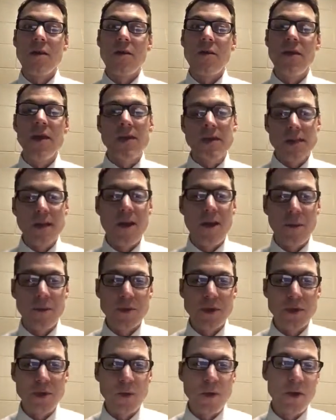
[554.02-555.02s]
This
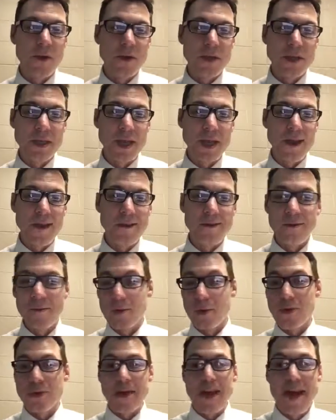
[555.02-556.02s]
helps you understand the
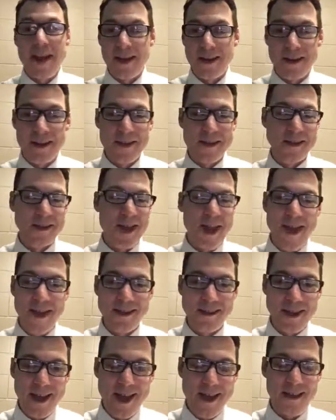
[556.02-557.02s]
protagonist, the
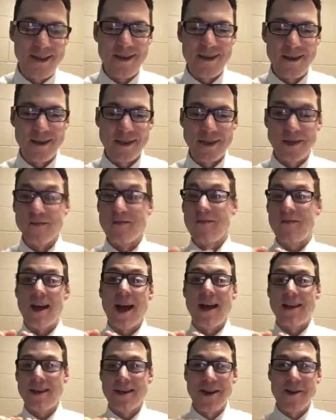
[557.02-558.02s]
antagonist, the
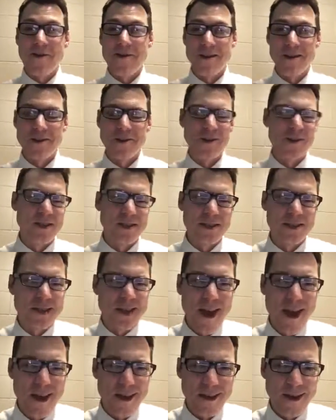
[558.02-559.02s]
flat characters, the
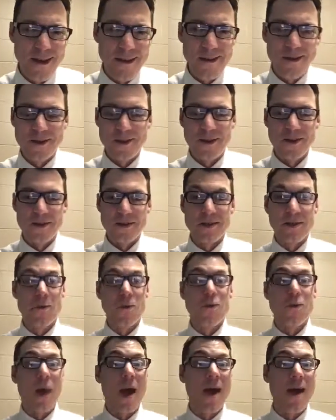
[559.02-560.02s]
stock characters,
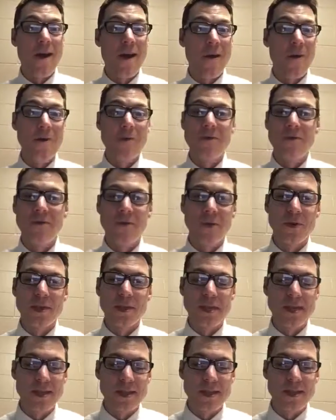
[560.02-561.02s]
the round
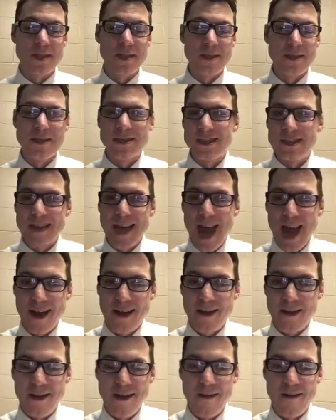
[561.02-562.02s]
versus the
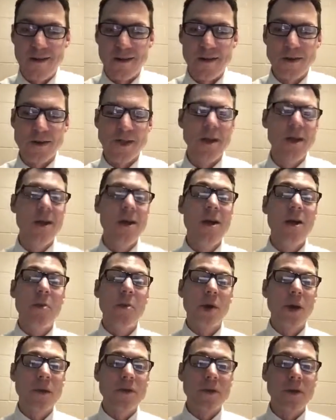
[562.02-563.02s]
static characters,
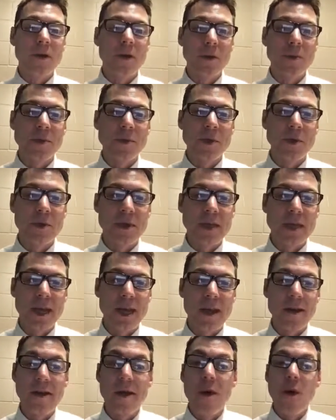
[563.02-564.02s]
but it also helps you
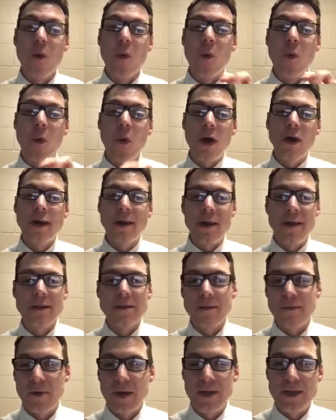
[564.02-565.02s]
understand what
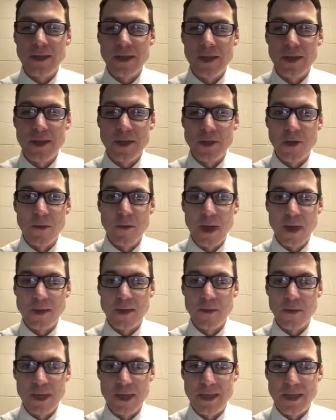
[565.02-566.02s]
kinds of ideas you're
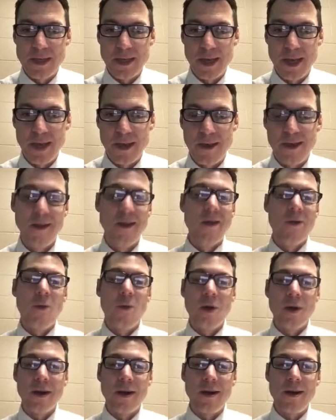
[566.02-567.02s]
meant to be seeing,
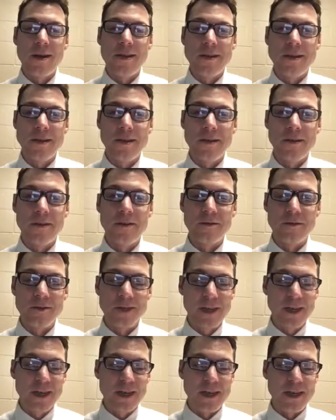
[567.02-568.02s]
what kinds of